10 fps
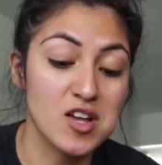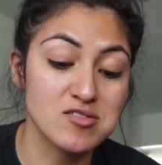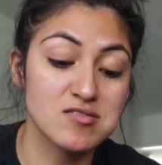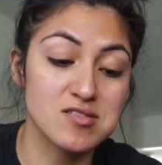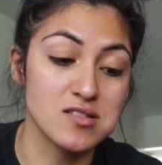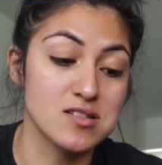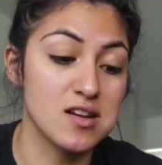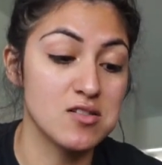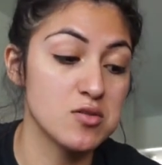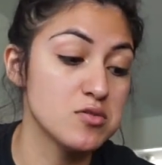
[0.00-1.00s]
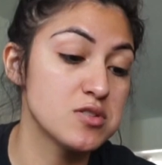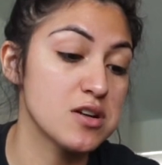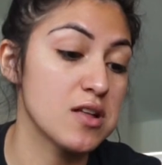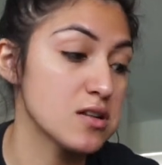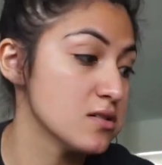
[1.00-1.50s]
That's disgusting. I don't know whose
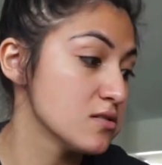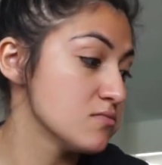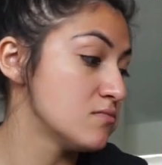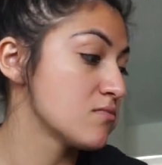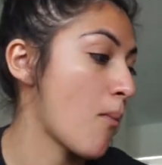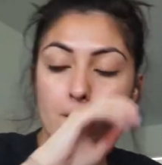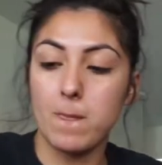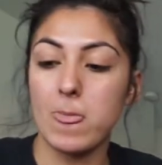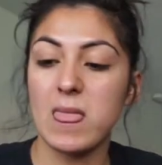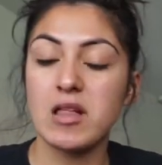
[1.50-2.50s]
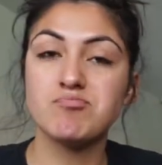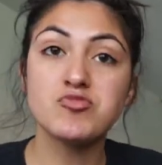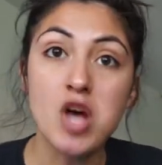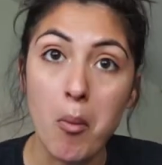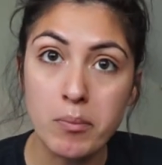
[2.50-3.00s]
hair that is.
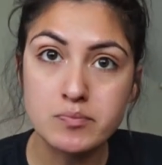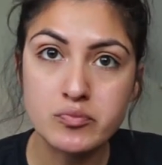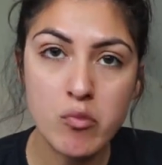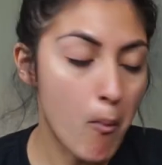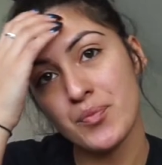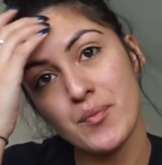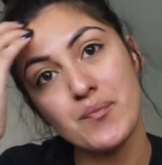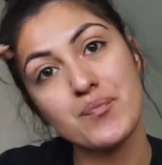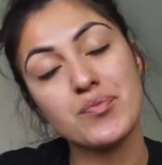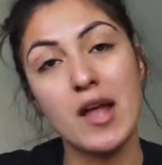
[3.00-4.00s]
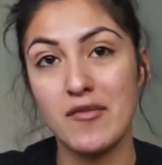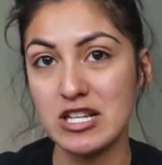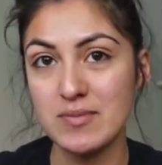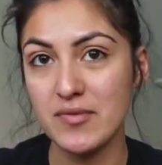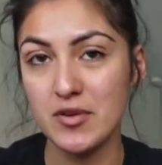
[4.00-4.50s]
So, I
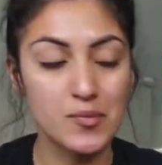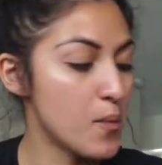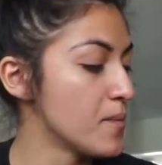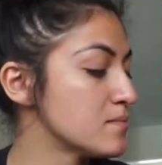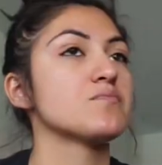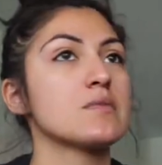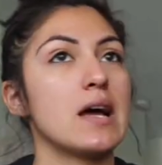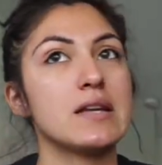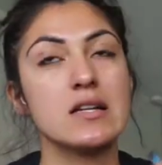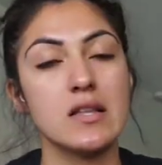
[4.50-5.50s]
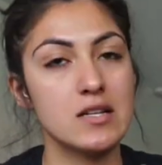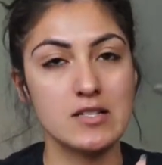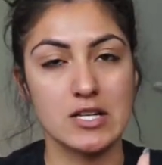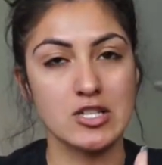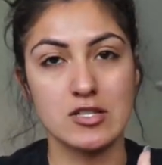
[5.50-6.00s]
finished my food. I need to let
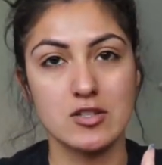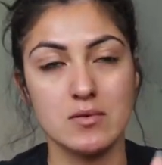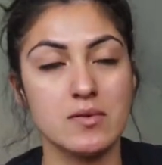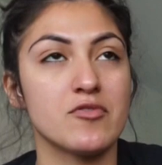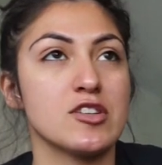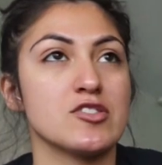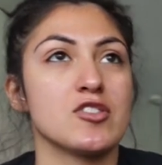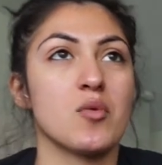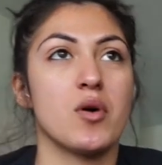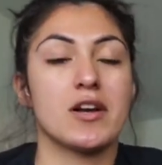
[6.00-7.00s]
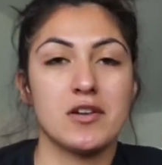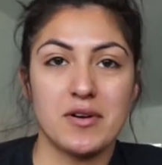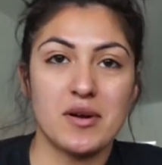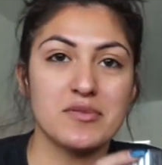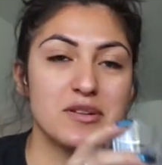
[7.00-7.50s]
it digest a little bit before I just start walking
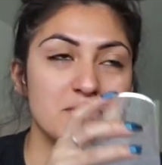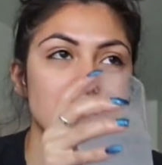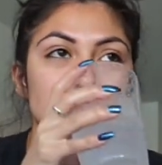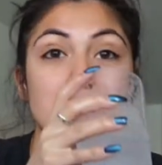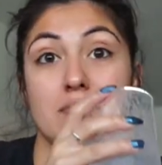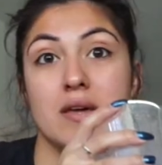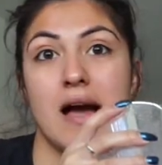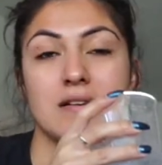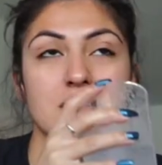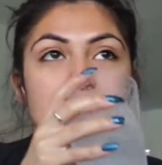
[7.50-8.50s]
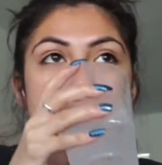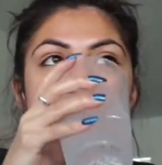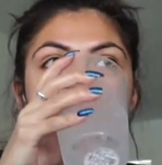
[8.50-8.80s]
around and being active.